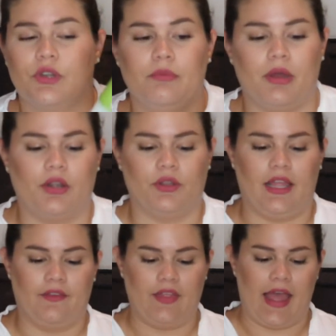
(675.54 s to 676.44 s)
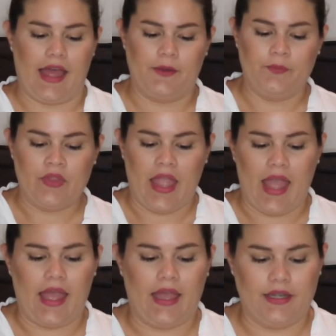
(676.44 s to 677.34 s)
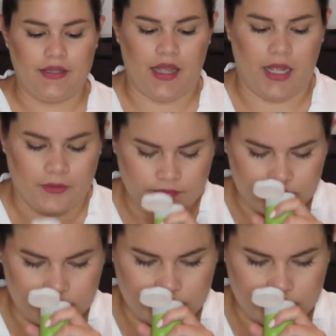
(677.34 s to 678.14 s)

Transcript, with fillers: green bottle like that. And um,